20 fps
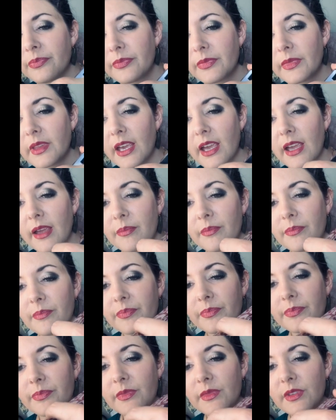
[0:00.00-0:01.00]
Okay,
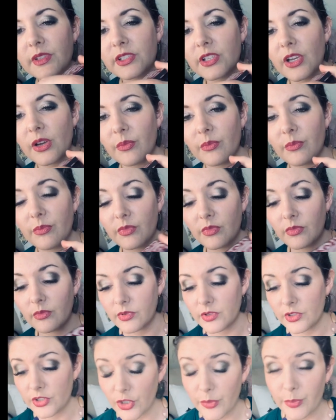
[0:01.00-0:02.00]
so
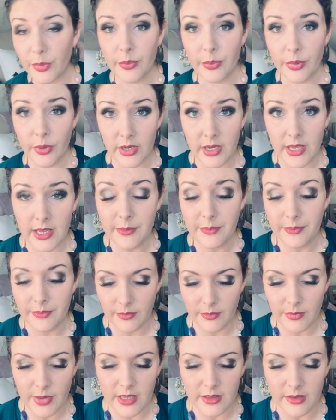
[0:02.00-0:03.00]
super pretty
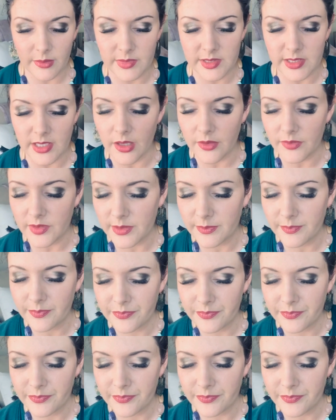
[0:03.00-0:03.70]
by themselves.